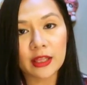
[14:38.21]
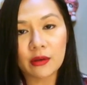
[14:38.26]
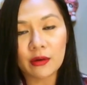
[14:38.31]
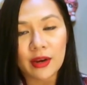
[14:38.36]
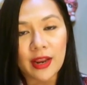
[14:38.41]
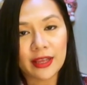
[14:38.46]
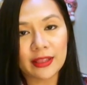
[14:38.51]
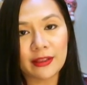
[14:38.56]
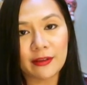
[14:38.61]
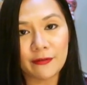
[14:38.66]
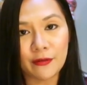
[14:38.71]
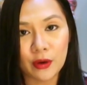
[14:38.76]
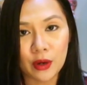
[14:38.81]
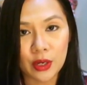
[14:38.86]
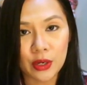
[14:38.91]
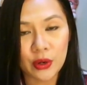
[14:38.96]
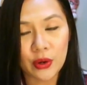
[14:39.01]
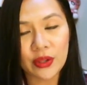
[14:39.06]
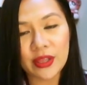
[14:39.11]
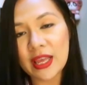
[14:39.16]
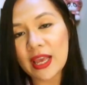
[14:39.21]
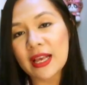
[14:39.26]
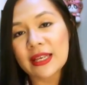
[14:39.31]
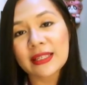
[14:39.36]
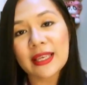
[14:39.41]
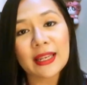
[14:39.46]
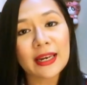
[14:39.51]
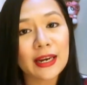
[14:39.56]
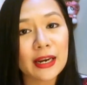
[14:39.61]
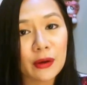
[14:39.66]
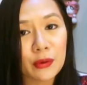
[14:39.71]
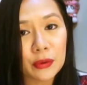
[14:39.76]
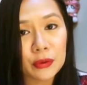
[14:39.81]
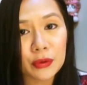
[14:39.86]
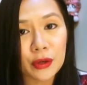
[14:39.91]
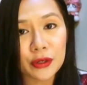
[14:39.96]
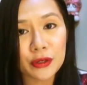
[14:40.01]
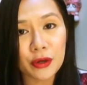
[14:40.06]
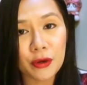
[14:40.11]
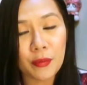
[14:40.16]
Collective Haul yun. Sana
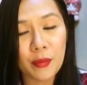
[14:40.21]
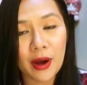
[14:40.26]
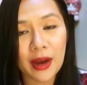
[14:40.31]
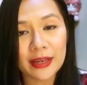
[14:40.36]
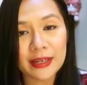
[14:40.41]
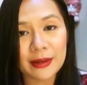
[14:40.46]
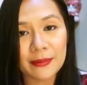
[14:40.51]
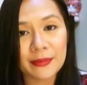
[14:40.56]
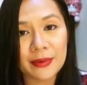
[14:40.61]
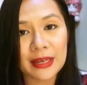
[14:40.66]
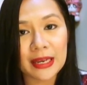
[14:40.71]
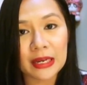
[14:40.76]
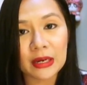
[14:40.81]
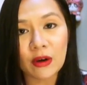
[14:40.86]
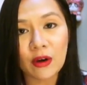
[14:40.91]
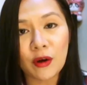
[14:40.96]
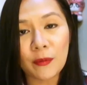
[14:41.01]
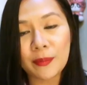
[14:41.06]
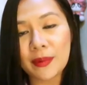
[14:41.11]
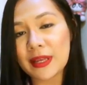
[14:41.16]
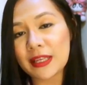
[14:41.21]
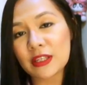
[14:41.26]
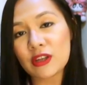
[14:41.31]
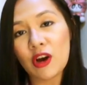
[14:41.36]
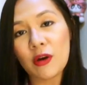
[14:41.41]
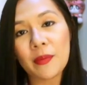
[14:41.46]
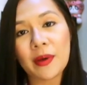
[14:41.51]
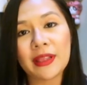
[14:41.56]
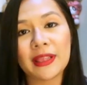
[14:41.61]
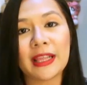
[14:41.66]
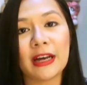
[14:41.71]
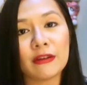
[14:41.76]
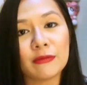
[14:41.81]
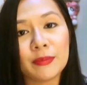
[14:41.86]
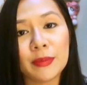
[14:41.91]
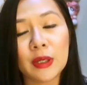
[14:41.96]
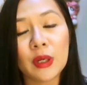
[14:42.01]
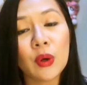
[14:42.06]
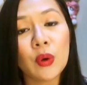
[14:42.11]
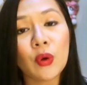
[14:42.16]
nagustuhan nyo yung mga nabili ko. Please comment
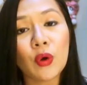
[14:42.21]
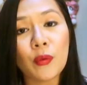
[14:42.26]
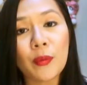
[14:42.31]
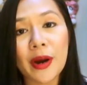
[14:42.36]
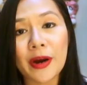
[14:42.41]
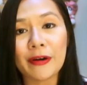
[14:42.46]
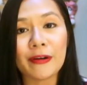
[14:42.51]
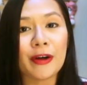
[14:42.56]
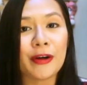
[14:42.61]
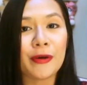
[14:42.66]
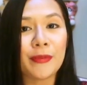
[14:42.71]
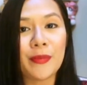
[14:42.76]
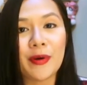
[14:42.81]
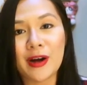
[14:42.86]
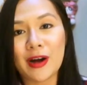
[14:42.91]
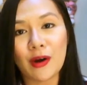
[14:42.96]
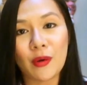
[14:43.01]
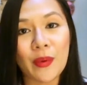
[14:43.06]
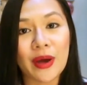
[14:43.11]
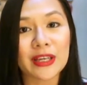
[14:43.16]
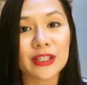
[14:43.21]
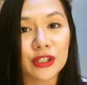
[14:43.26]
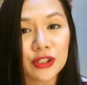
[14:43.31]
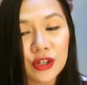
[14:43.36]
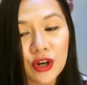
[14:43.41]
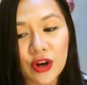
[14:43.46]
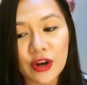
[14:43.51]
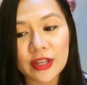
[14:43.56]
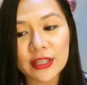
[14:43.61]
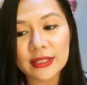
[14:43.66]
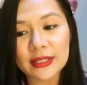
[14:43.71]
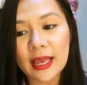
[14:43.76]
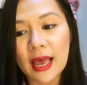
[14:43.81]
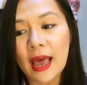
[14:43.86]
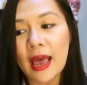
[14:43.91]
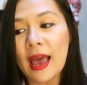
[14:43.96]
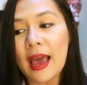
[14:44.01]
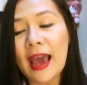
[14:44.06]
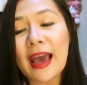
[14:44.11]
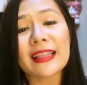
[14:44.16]
down below kung mayroon kayong mga questions.
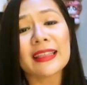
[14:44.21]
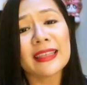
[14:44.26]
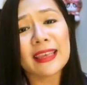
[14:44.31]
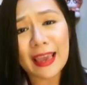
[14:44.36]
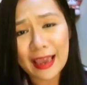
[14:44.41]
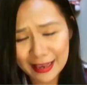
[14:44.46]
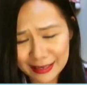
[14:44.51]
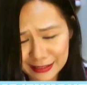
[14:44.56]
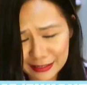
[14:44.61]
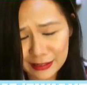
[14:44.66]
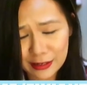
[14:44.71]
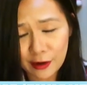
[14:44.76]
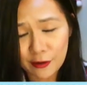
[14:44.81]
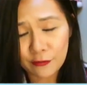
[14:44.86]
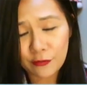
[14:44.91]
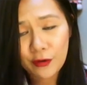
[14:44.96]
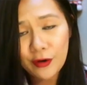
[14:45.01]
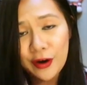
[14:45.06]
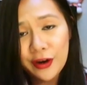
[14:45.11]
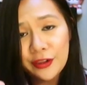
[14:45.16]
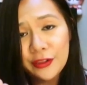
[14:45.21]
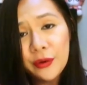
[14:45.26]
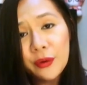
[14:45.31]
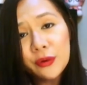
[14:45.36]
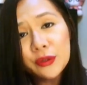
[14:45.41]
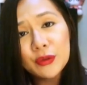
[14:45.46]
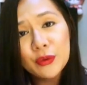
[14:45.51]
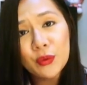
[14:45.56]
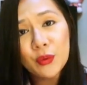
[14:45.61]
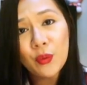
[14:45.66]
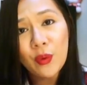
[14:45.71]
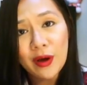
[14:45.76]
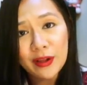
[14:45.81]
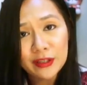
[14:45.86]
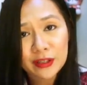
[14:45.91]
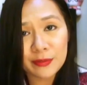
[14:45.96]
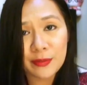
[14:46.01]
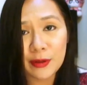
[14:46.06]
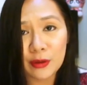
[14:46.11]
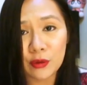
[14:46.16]
At yes, for those who
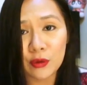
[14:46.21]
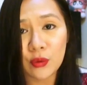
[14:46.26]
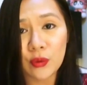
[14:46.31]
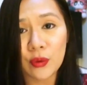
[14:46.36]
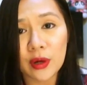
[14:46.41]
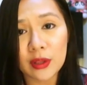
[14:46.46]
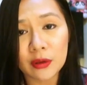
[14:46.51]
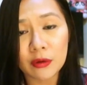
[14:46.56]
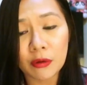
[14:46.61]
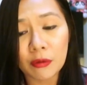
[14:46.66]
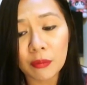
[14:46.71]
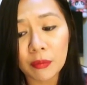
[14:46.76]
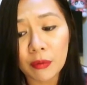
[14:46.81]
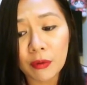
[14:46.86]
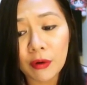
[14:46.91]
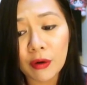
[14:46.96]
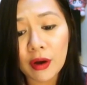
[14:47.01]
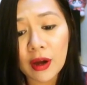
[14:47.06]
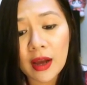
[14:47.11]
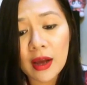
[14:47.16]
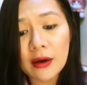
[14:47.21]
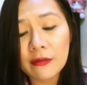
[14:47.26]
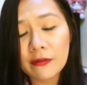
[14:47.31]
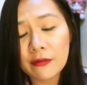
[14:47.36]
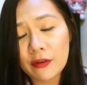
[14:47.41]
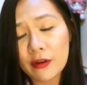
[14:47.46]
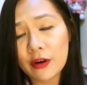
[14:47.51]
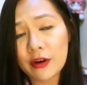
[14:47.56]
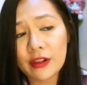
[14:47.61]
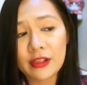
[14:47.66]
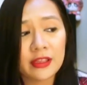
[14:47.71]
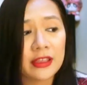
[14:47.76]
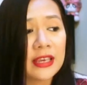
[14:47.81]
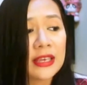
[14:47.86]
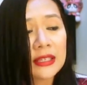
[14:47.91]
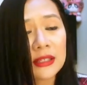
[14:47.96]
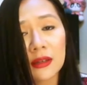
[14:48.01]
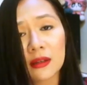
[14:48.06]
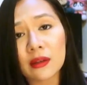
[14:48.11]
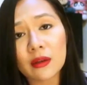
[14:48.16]
wants me to do a lookbook for
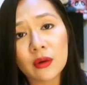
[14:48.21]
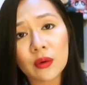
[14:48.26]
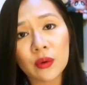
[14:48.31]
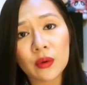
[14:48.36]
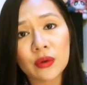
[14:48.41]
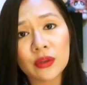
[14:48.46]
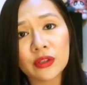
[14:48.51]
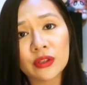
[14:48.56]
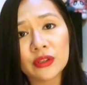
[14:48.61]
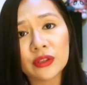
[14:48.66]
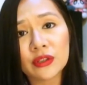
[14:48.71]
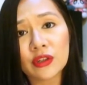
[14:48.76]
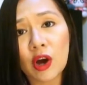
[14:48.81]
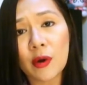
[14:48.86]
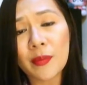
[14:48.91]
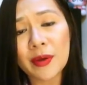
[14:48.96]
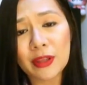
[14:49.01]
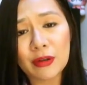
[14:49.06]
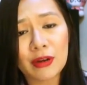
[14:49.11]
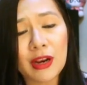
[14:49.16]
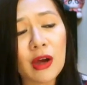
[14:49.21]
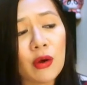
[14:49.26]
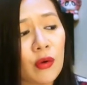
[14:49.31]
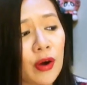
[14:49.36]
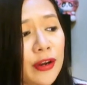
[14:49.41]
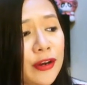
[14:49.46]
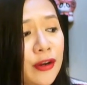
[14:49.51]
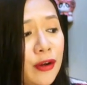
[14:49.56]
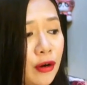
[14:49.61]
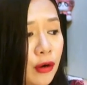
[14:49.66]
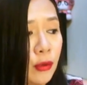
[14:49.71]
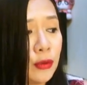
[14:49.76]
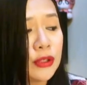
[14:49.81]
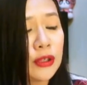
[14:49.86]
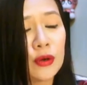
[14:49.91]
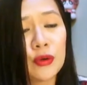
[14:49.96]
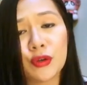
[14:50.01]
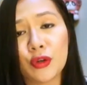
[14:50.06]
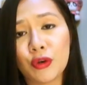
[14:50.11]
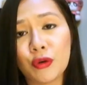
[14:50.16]
these clothes, comment yun lang kung anong
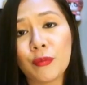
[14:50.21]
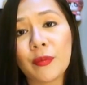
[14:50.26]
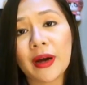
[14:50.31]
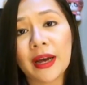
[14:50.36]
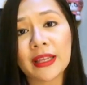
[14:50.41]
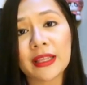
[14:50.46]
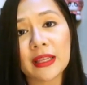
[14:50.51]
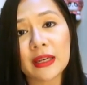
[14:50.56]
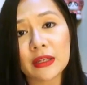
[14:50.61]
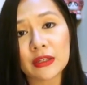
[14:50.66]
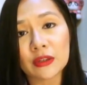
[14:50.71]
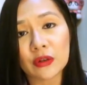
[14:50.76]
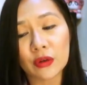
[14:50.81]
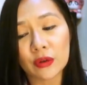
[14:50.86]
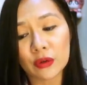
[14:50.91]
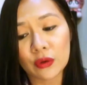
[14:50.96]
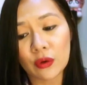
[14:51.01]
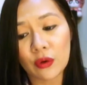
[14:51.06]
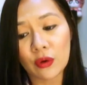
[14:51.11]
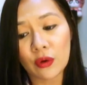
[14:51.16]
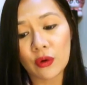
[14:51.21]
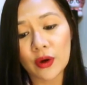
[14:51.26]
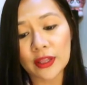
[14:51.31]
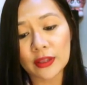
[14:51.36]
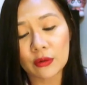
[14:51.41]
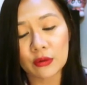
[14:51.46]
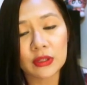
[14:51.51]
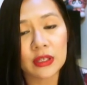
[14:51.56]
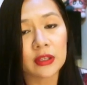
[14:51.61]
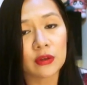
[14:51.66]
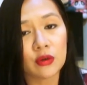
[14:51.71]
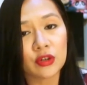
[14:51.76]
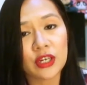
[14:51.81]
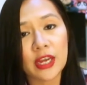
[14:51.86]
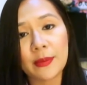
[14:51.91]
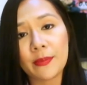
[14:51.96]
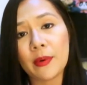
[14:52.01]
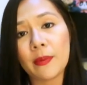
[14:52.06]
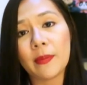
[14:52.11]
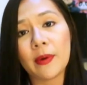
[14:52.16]
clothes na gusto yung makita na suot ko at kung saan ko
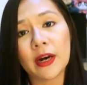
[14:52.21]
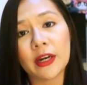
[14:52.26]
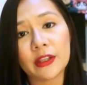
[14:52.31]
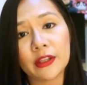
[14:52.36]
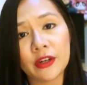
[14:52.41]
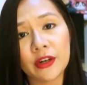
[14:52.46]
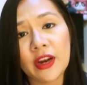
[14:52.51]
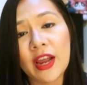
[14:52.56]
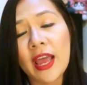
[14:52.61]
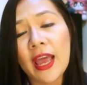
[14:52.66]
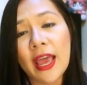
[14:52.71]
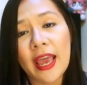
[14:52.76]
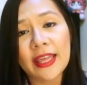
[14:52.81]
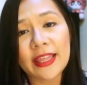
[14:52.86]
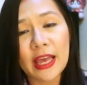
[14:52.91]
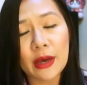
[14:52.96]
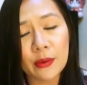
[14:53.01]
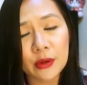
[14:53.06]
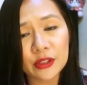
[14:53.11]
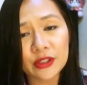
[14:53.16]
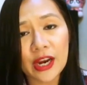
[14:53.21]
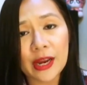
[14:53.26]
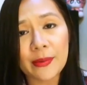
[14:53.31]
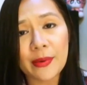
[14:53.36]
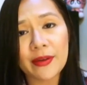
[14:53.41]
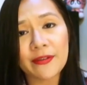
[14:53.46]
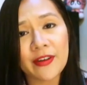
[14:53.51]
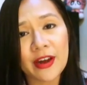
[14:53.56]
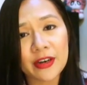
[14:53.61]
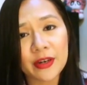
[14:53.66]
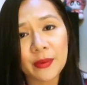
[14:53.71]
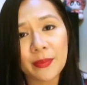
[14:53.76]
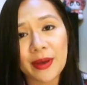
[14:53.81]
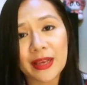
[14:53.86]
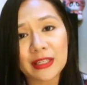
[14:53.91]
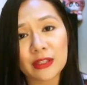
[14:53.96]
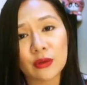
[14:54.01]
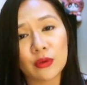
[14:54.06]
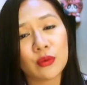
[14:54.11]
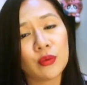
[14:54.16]
siya ipapartner. And I will try my very
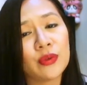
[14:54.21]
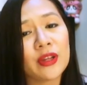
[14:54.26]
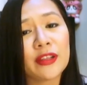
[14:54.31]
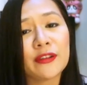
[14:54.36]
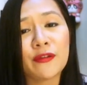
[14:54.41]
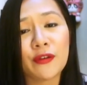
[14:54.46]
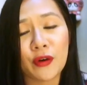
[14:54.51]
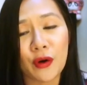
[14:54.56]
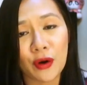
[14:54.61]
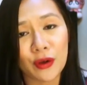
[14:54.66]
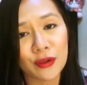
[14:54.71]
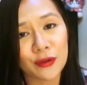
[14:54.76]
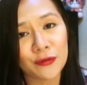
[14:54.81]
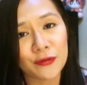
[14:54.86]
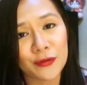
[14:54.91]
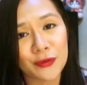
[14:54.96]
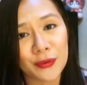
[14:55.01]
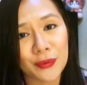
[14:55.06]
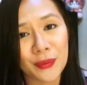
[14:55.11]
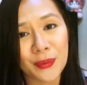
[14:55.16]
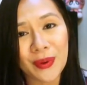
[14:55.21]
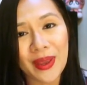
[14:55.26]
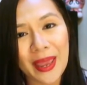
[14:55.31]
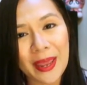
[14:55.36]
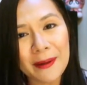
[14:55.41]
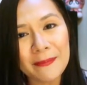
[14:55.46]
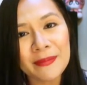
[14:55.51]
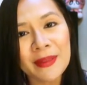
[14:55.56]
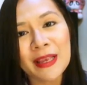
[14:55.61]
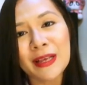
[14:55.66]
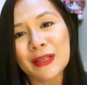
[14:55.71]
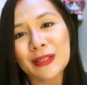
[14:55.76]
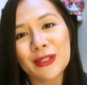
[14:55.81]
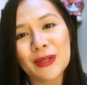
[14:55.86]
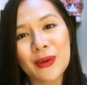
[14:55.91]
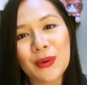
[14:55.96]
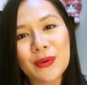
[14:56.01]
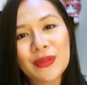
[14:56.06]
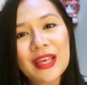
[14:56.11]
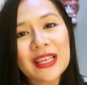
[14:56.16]
best to do that for all of you, okay?
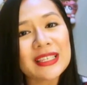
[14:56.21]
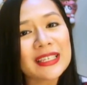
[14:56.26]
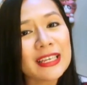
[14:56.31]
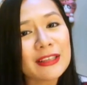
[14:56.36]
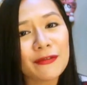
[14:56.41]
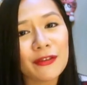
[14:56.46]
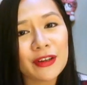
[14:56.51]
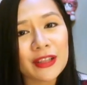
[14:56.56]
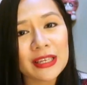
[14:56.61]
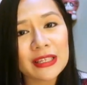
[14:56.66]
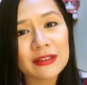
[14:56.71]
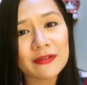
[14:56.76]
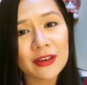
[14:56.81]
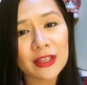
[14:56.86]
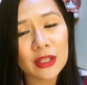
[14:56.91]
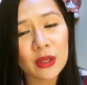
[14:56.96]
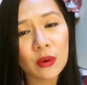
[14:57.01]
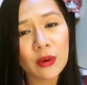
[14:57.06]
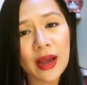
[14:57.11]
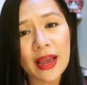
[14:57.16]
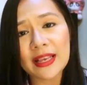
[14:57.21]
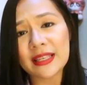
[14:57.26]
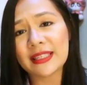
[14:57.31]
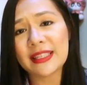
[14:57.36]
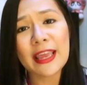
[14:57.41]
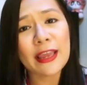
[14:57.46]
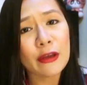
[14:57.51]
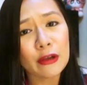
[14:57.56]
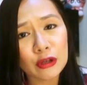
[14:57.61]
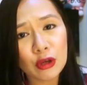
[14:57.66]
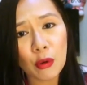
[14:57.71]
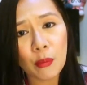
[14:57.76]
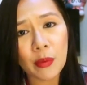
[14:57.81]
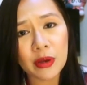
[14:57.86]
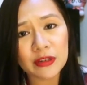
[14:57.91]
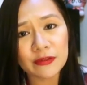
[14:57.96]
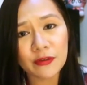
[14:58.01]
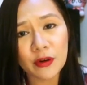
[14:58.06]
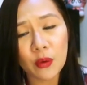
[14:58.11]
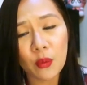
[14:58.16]
So, that's it for this video, guys. Thank you so
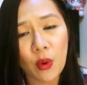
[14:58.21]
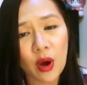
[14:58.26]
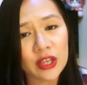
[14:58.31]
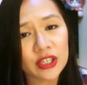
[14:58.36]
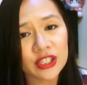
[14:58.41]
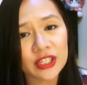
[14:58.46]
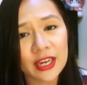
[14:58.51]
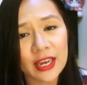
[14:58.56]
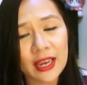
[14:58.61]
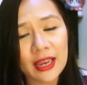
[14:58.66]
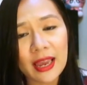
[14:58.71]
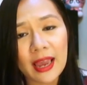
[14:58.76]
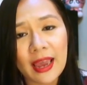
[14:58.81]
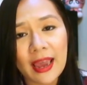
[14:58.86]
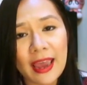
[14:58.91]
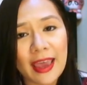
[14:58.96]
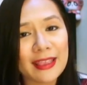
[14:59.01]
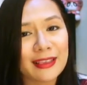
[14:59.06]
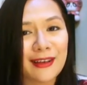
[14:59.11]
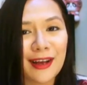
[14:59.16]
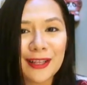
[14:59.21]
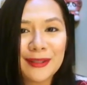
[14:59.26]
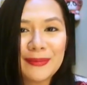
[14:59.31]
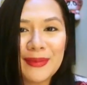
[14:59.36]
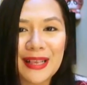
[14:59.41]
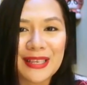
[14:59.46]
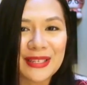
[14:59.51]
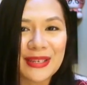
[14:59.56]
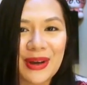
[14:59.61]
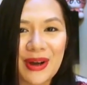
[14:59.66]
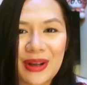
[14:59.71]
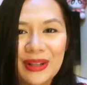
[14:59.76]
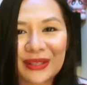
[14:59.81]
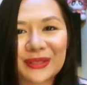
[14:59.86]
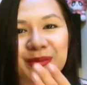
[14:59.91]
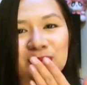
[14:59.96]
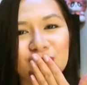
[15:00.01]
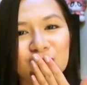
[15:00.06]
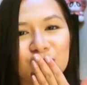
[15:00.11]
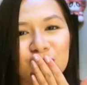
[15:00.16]
much for watching and God bless you
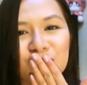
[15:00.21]
all.